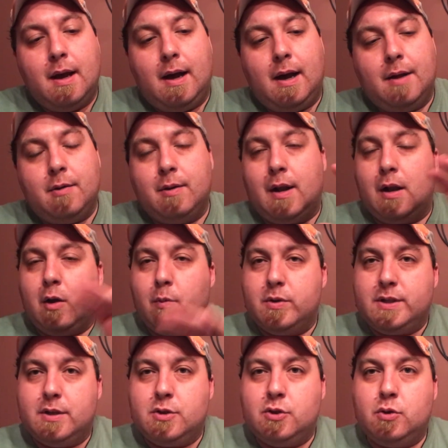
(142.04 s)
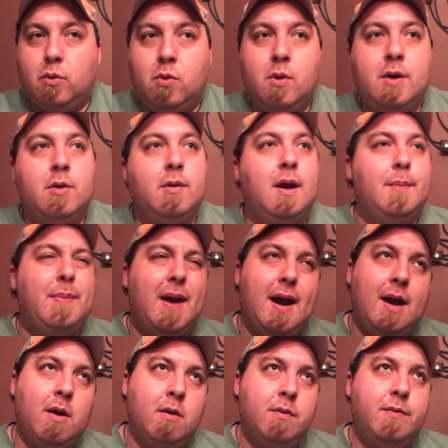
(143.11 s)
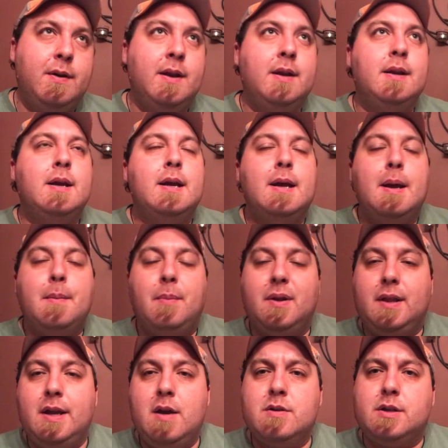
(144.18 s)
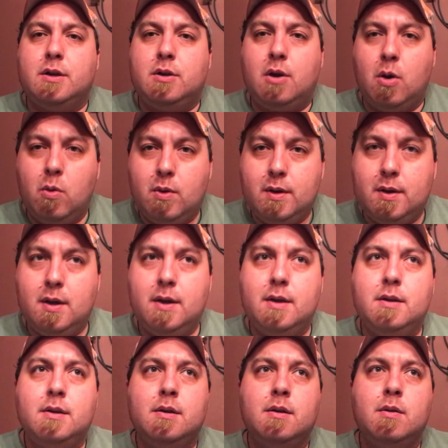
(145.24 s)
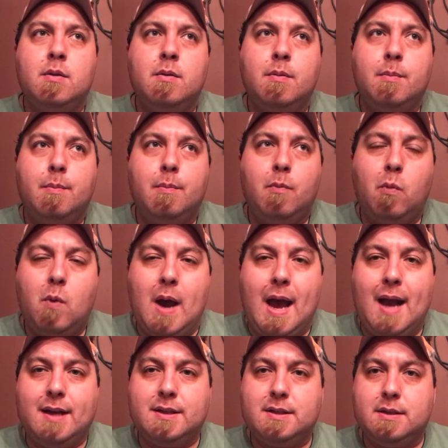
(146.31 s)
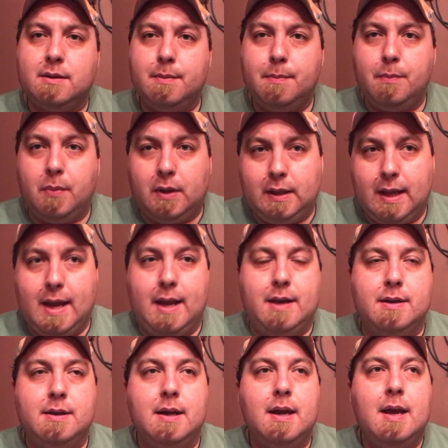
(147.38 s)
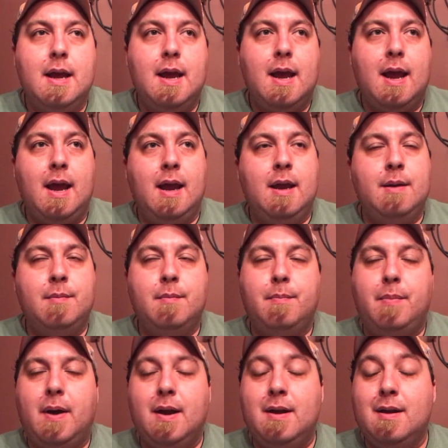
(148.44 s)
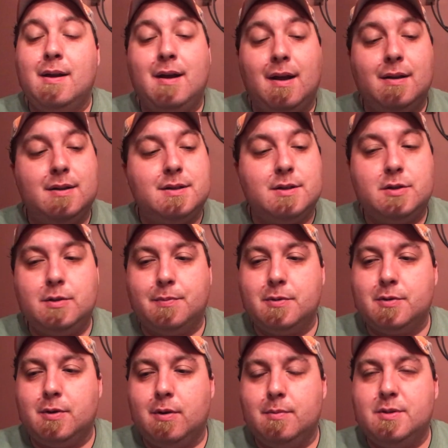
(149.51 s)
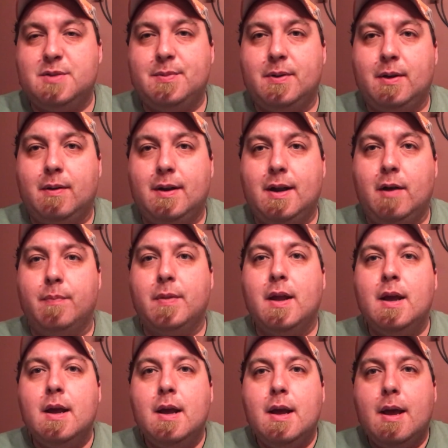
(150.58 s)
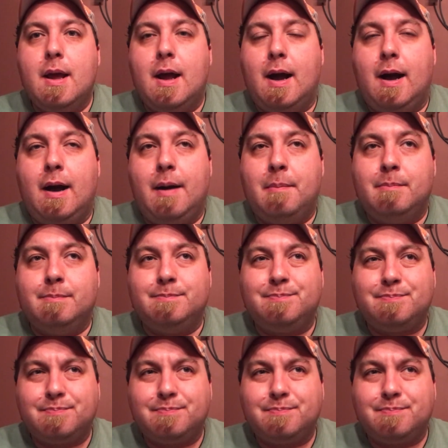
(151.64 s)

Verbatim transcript: uh, they're not one hundred percent soy, they're not paraffin, but they use a coconut wax blend. And by this is super strong, I'm smelling it right now. Um,